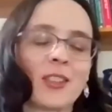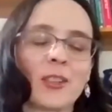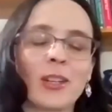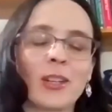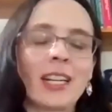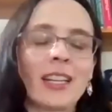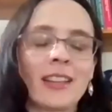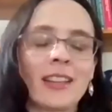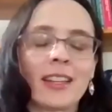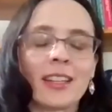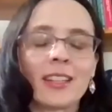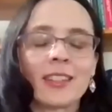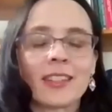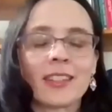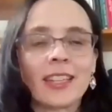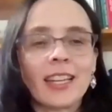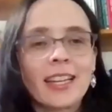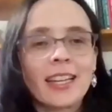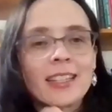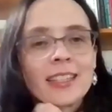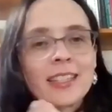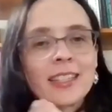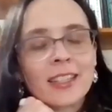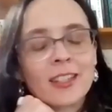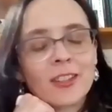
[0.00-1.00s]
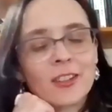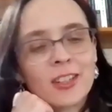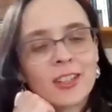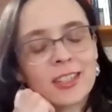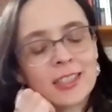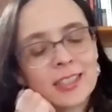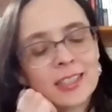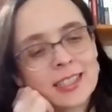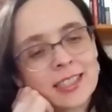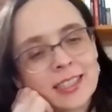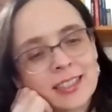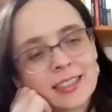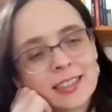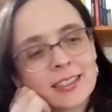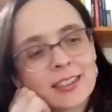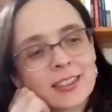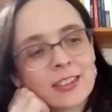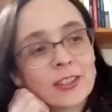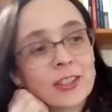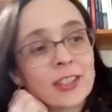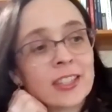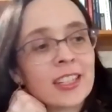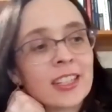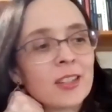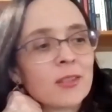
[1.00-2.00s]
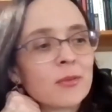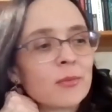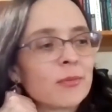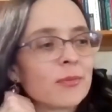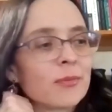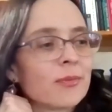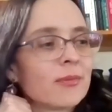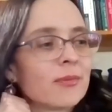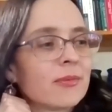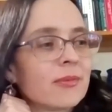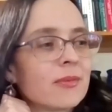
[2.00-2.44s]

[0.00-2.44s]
I like connecting dots and learning